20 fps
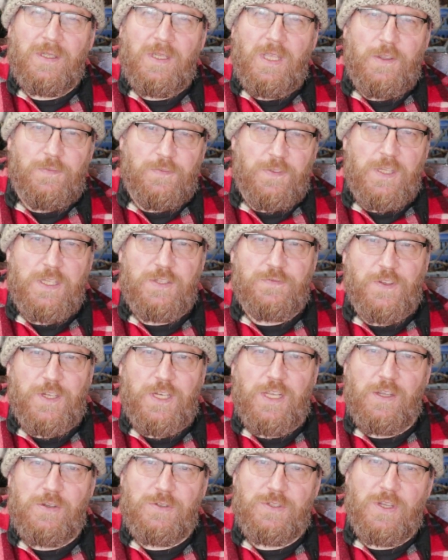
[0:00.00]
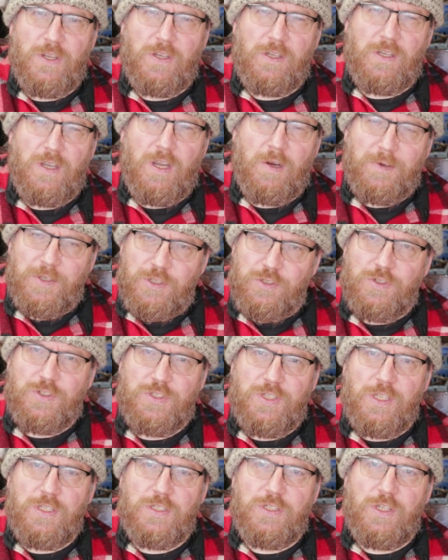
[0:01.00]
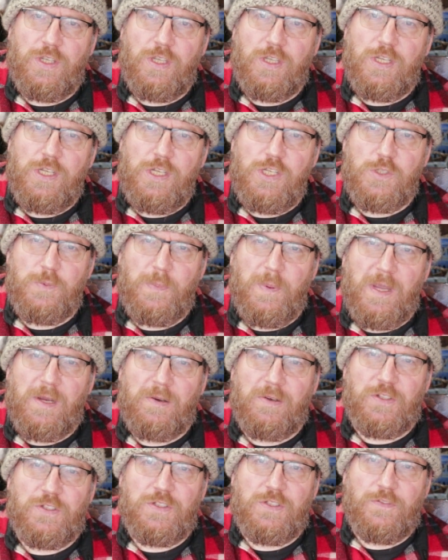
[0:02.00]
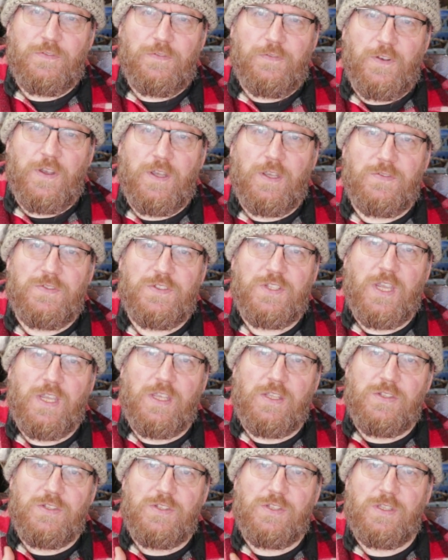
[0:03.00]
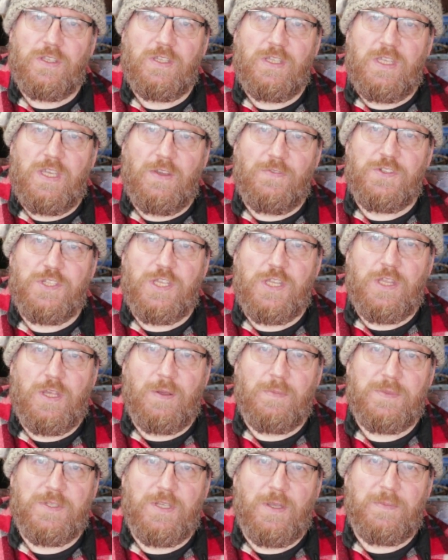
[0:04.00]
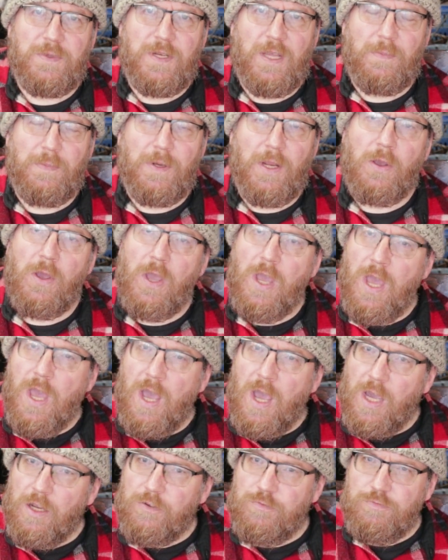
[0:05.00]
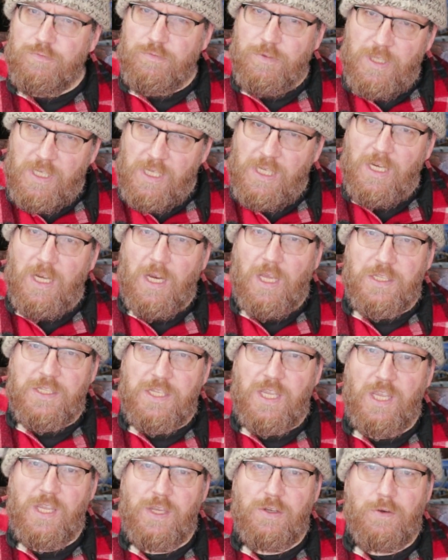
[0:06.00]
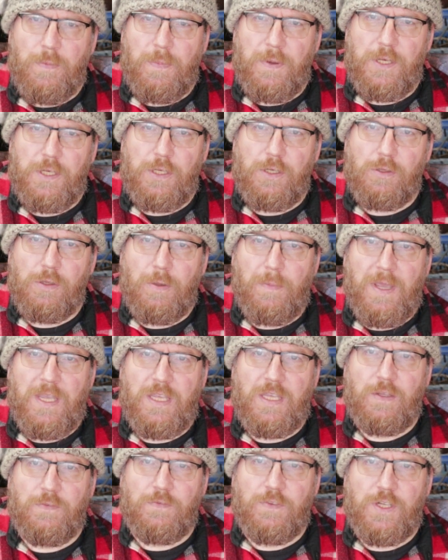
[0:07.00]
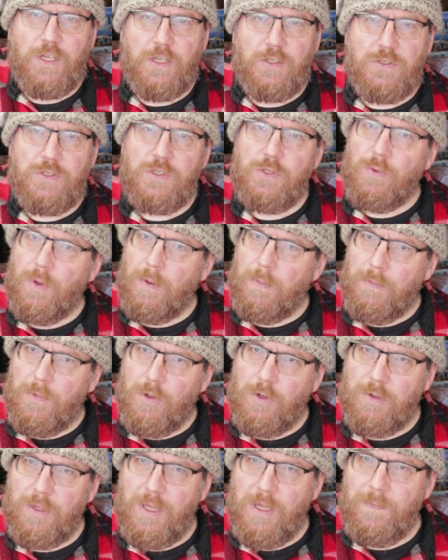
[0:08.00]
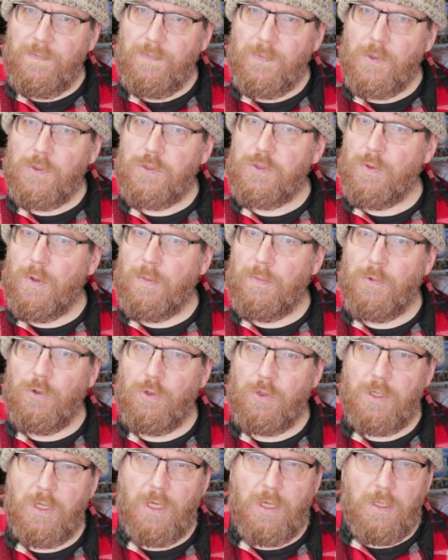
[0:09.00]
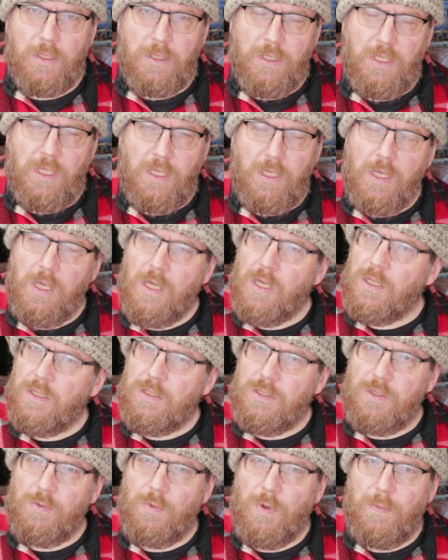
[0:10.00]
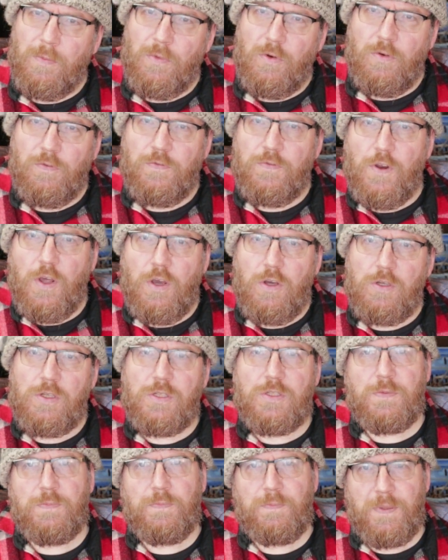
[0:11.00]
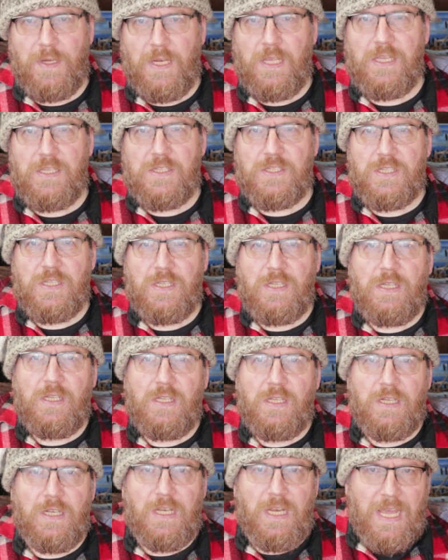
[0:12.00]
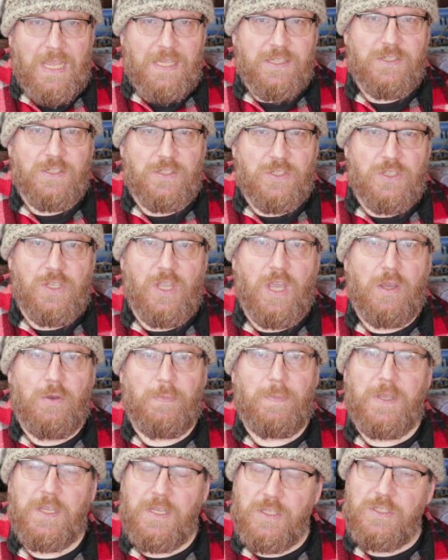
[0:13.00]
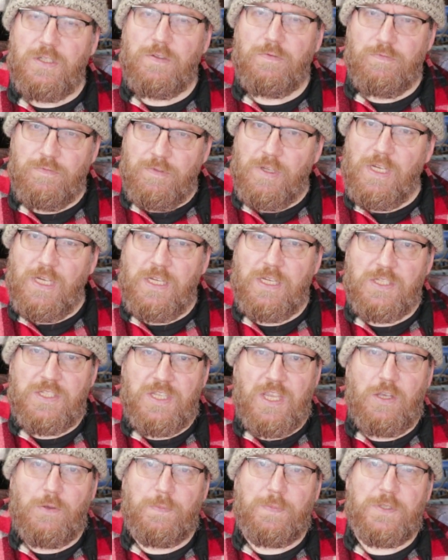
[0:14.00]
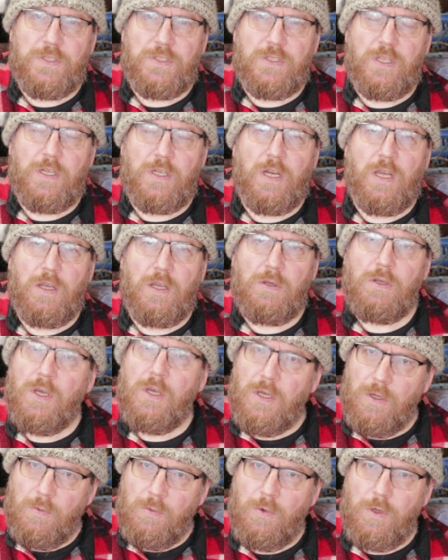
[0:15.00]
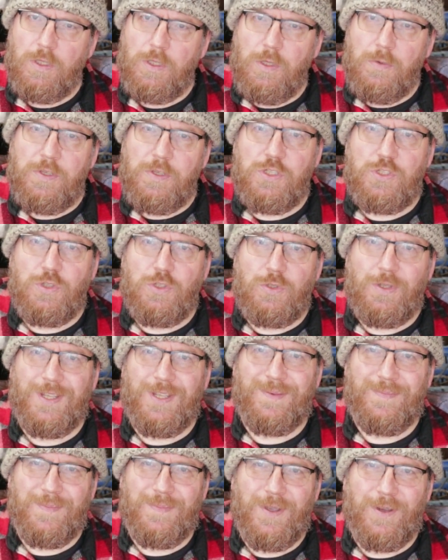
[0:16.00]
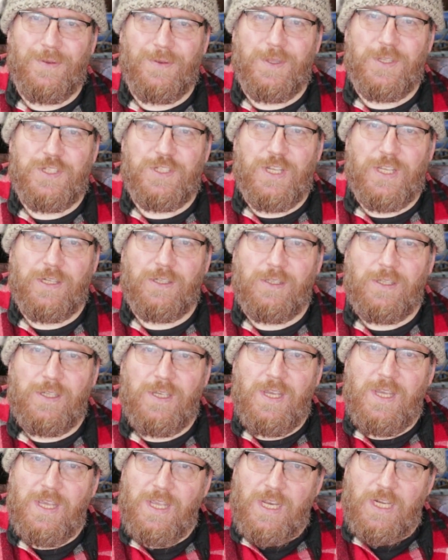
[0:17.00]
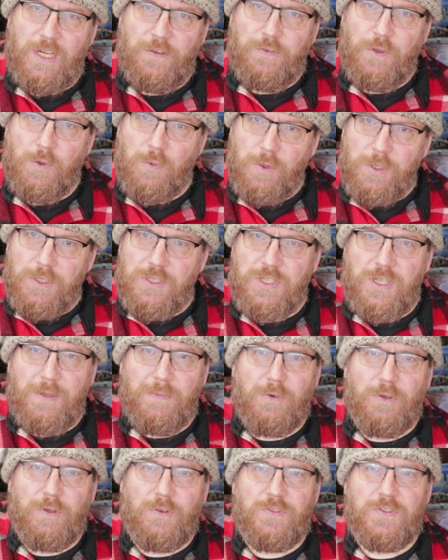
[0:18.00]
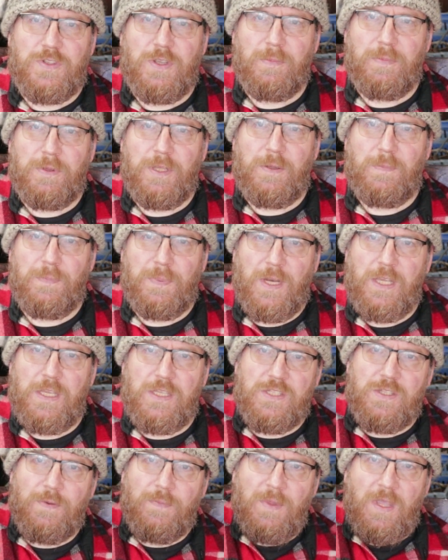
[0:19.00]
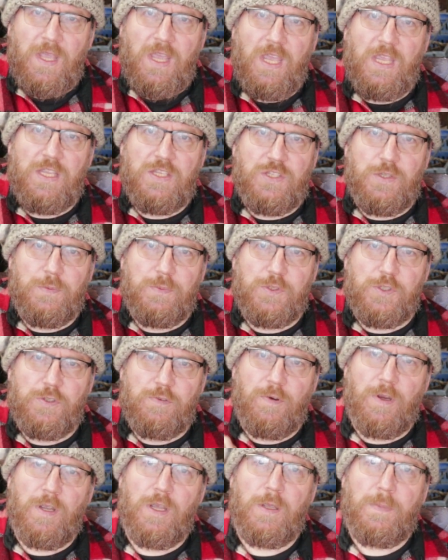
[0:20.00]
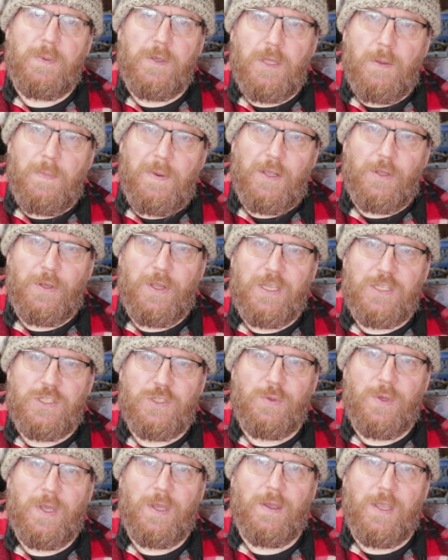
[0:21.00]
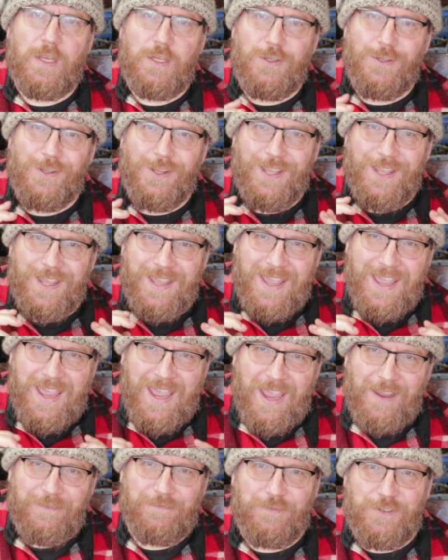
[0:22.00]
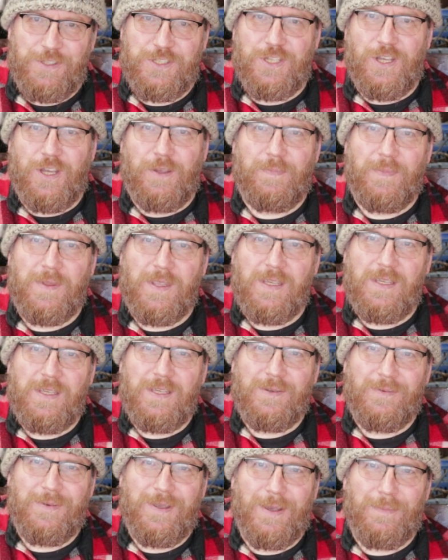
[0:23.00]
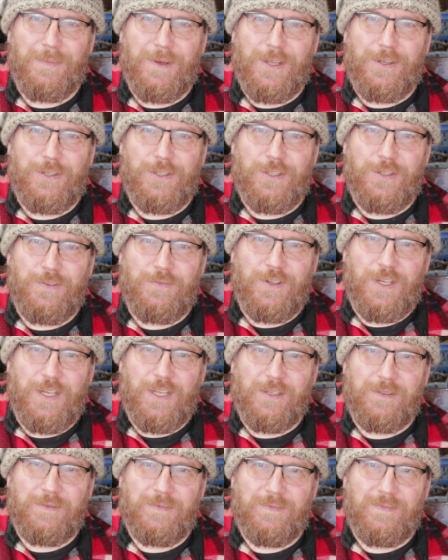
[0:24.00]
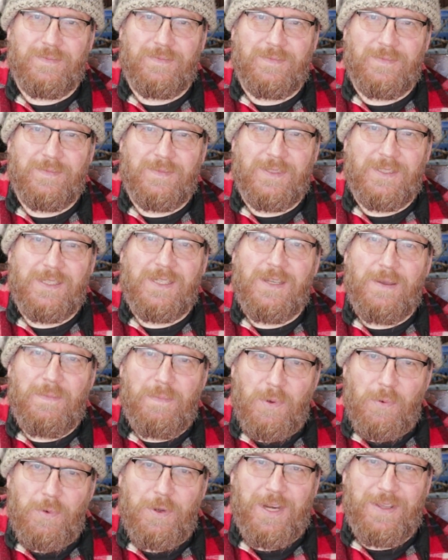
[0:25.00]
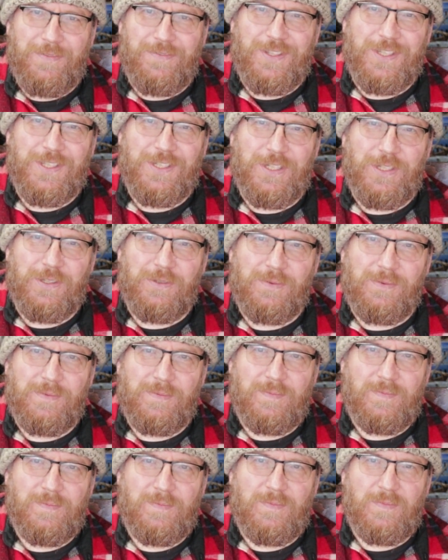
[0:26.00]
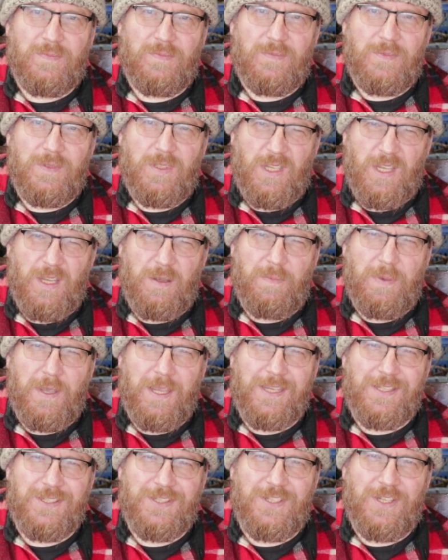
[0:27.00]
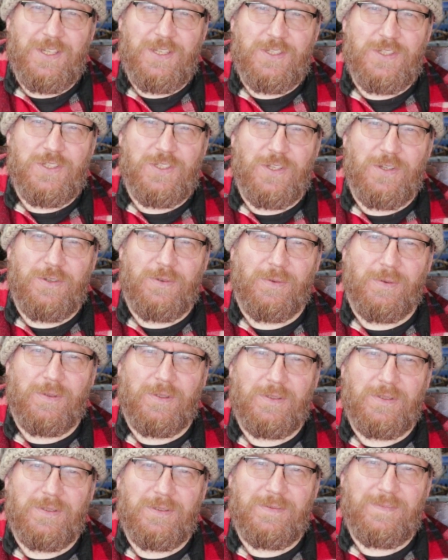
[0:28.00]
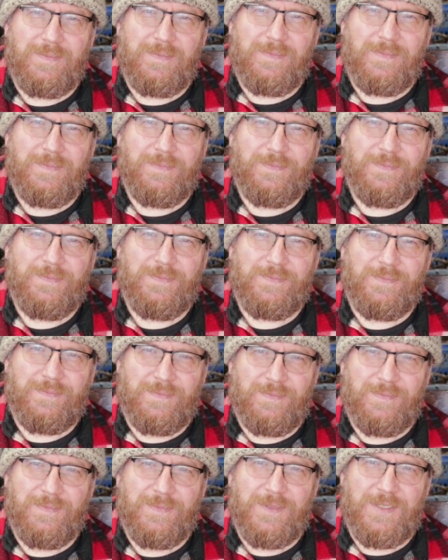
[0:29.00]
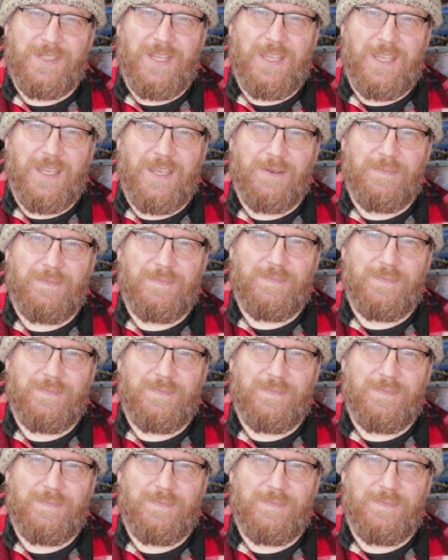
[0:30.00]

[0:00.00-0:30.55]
If these videos are interesting to you, can you spare us 5 seconds? Give us a thumbs up down below. I'd really like to hear your opinion on the making videos. Do you want more of them? Or do you want more gardening? Do you want more vlogs? Please let us know, because it really does help us to know what you enjoy on the channel. And if you want to see more of something, please hit subscribe and the bell next to it, and you'll hear every time we upload a new video. But whatever you do, come back and see us soon. Take care.